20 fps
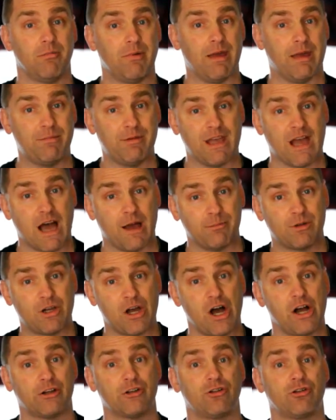Maybe
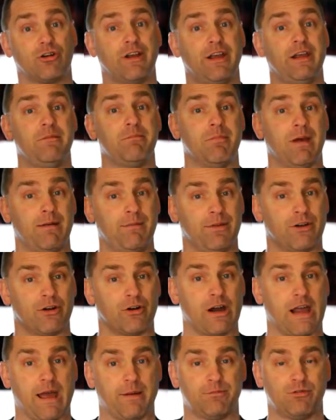I'm concrete, maybe
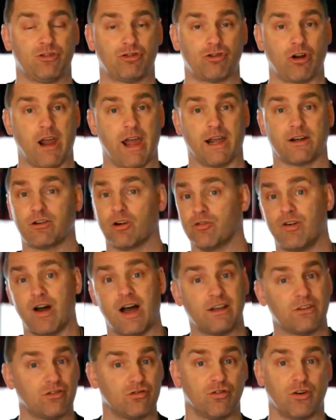they're abstract, or
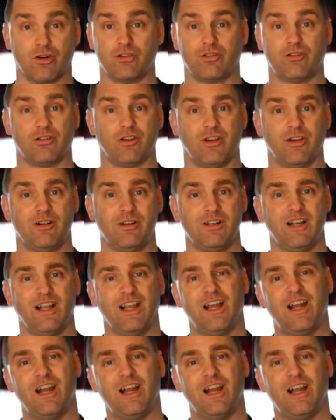vice versa.